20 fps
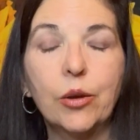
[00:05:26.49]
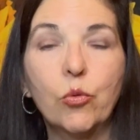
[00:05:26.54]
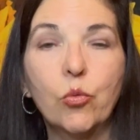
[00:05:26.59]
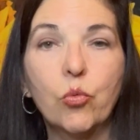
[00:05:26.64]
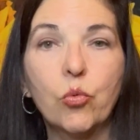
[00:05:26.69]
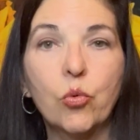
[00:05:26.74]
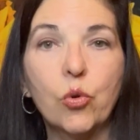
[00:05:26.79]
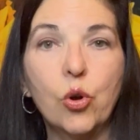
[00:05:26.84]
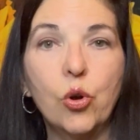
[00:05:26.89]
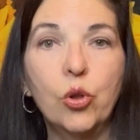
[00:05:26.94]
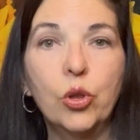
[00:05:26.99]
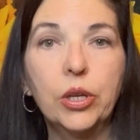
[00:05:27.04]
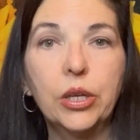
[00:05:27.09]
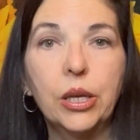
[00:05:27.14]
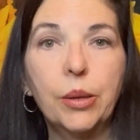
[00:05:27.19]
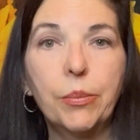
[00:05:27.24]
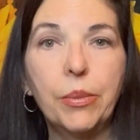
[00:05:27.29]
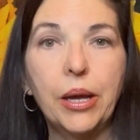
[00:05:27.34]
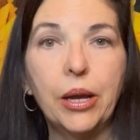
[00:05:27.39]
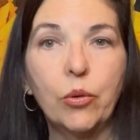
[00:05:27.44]

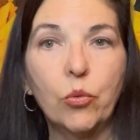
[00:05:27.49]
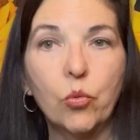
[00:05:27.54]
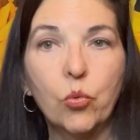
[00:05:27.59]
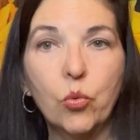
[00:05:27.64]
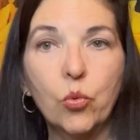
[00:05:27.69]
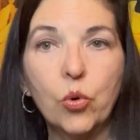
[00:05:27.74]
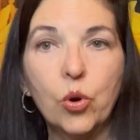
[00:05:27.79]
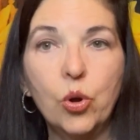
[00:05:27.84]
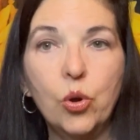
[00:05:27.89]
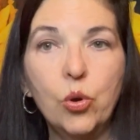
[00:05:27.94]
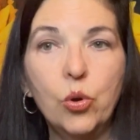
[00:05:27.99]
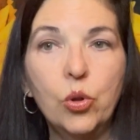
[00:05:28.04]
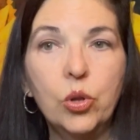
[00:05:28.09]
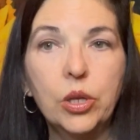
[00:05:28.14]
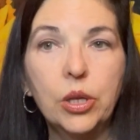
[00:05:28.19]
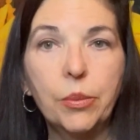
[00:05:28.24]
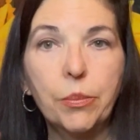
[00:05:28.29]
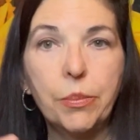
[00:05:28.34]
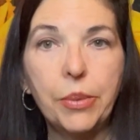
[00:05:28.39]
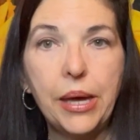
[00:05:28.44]
rolling back
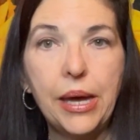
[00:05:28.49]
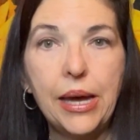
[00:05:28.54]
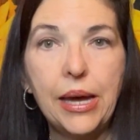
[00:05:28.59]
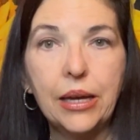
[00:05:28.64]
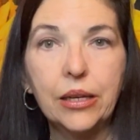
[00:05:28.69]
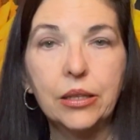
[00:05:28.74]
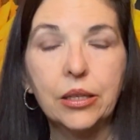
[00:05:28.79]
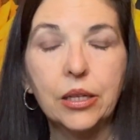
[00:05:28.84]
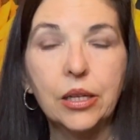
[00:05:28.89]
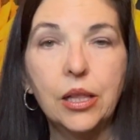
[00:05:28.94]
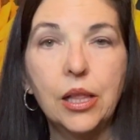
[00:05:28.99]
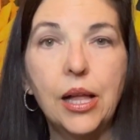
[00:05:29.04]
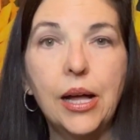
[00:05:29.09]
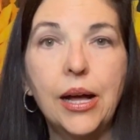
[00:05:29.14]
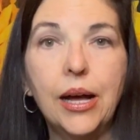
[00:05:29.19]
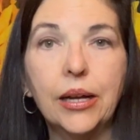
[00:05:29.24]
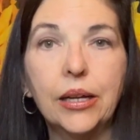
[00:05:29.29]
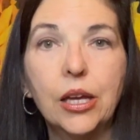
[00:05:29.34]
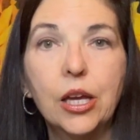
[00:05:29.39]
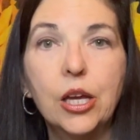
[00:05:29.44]
the
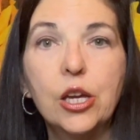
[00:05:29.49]
clock